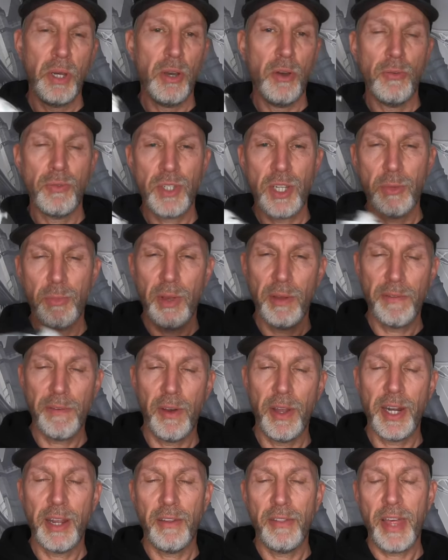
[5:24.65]
obviously we'll
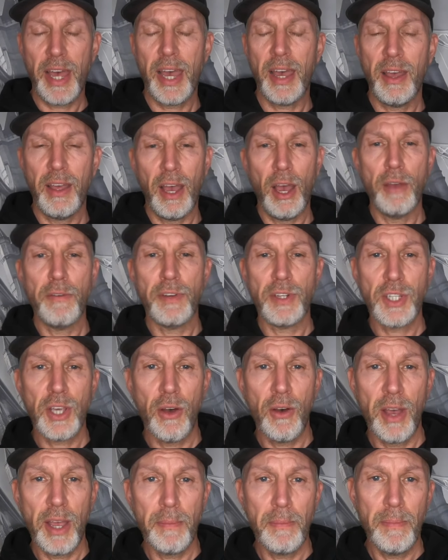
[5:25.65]
find out that over
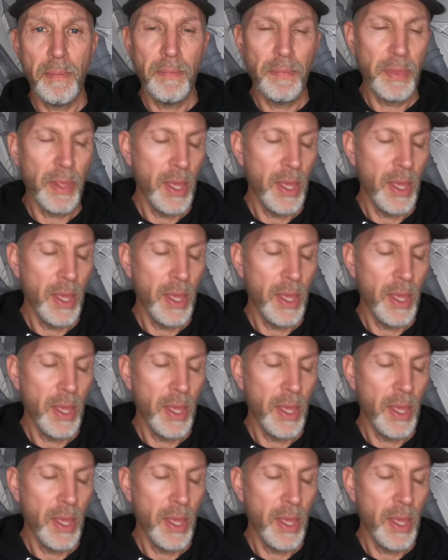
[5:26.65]
time.